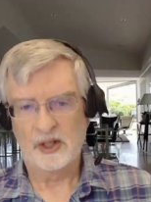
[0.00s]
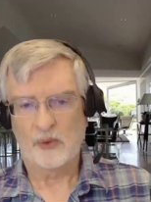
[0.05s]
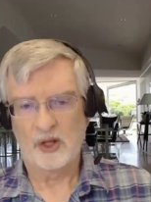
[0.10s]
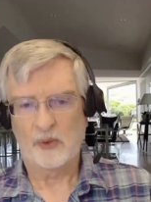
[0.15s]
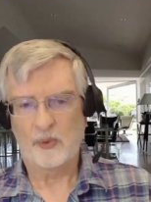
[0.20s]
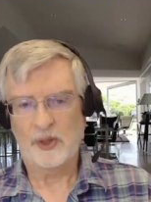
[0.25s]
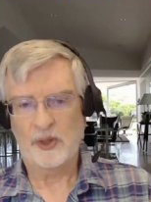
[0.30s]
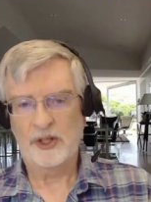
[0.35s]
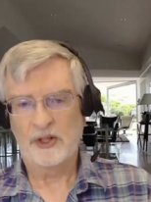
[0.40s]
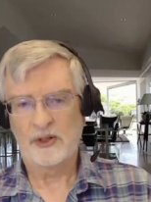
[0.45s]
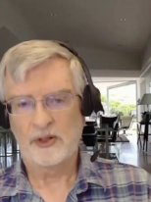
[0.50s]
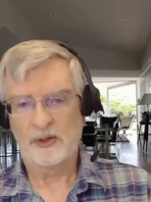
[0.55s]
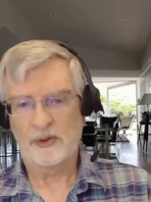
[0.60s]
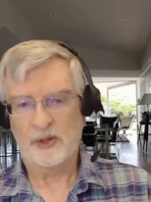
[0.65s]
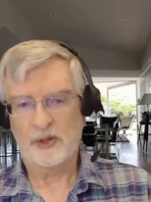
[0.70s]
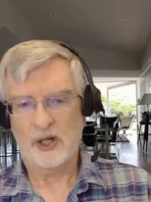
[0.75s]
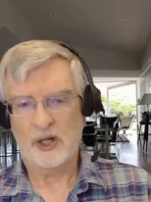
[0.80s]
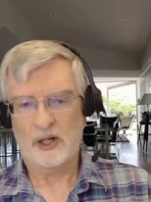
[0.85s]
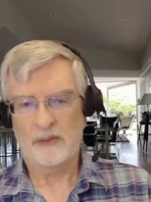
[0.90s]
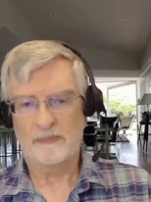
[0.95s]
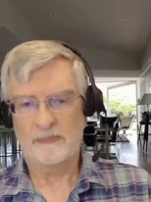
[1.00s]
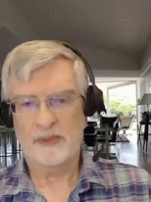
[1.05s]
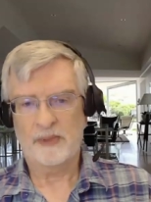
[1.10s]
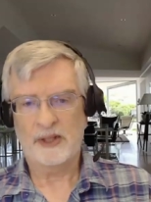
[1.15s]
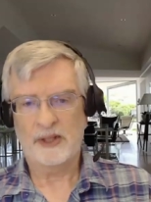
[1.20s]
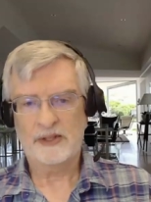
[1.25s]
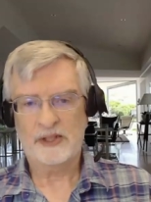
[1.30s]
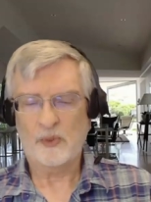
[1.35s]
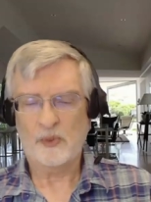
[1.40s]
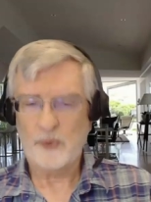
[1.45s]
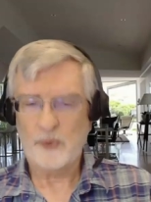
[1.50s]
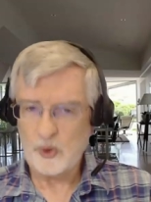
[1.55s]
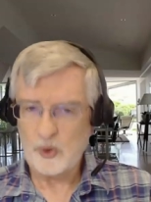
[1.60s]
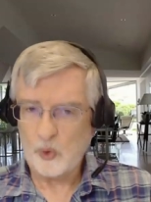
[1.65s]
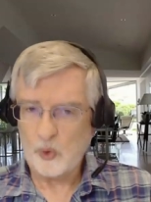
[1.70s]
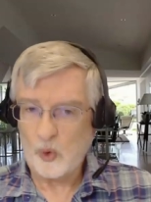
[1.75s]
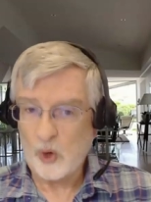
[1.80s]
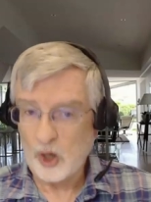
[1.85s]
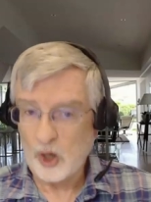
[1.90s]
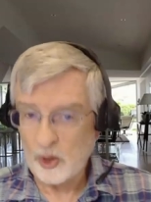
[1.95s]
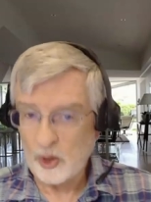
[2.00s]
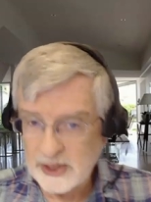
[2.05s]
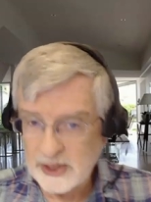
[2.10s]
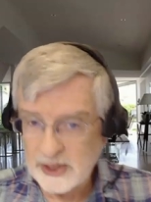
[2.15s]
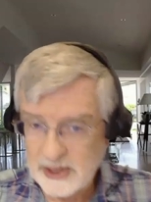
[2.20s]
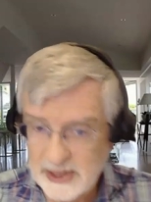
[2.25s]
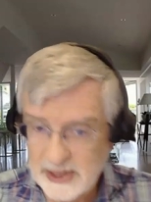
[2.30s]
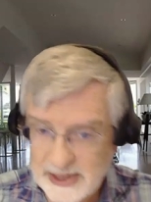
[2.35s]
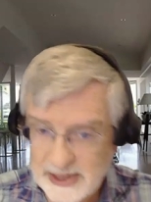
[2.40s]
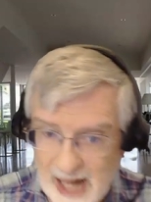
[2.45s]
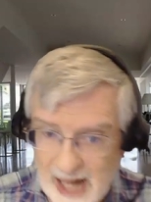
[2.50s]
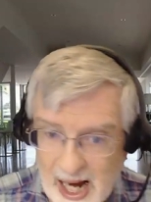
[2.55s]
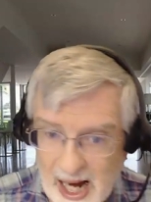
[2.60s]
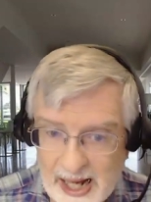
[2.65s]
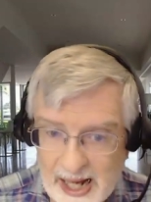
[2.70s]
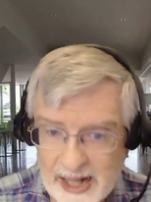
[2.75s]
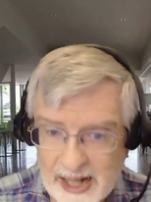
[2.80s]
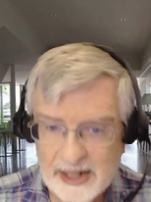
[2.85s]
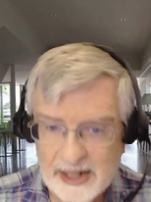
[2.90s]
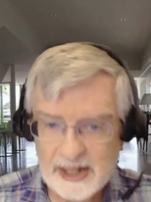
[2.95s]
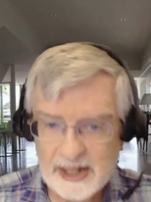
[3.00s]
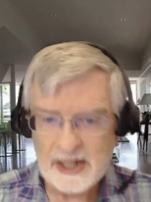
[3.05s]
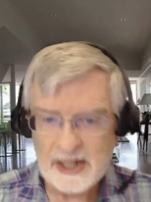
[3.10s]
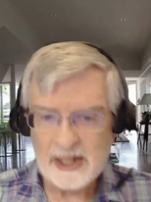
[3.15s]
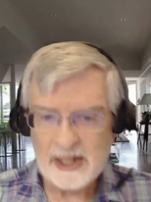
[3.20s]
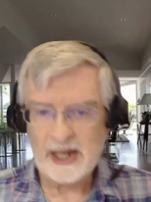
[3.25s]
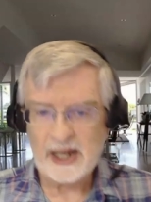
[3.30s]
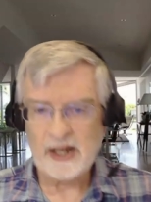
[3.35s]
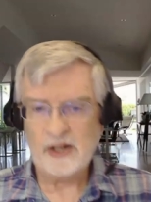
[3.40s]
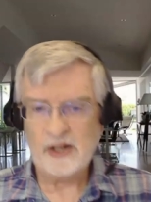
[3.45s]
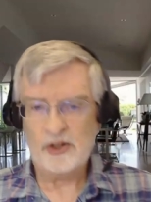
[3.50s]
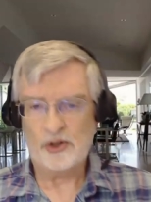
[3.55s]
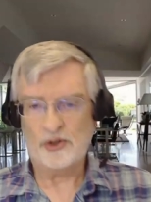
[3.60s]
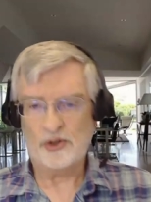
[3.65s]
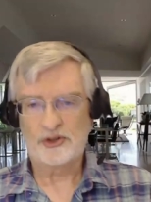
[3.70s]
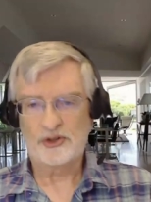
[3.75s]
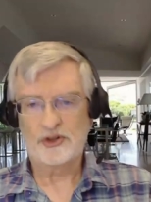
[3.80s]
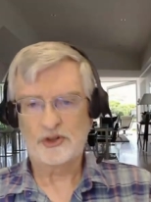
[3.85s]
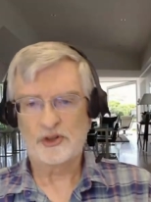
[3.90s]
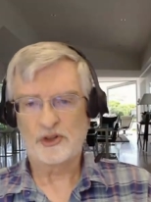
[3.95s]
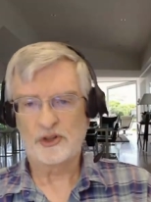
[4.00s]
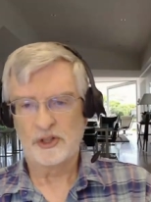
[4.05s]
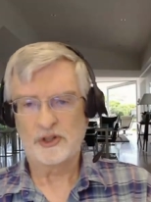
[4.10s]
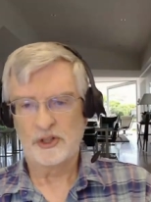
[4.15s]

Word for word: Render, uh, basically reordering society and culture